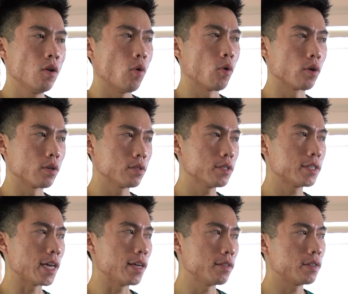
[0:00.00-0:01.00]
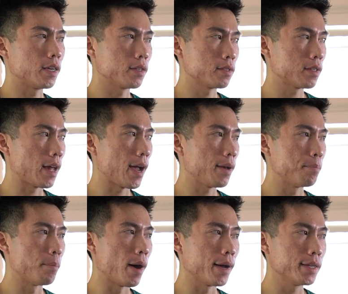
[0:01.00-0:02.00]
or say things that
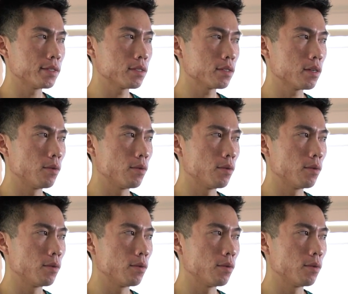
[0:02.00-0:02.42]
might